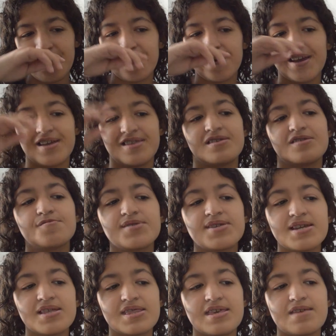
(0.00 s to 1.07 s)
Okay, and this was
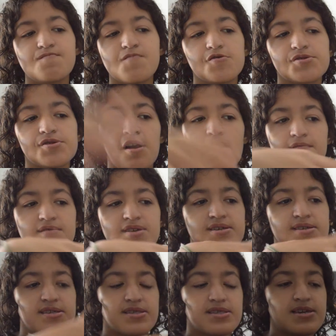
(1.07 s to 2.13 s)
like the most
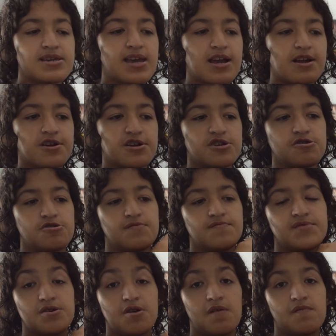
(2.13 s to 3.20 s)
obviously
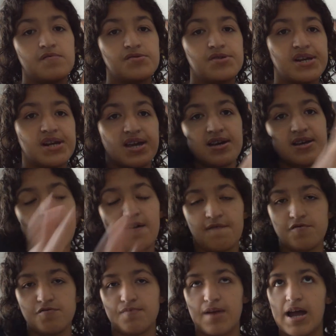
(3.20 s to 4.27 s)
character-driven novel that I had
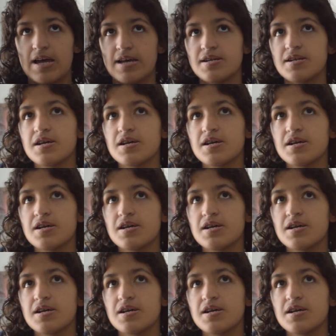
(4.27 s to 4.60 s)
ever read.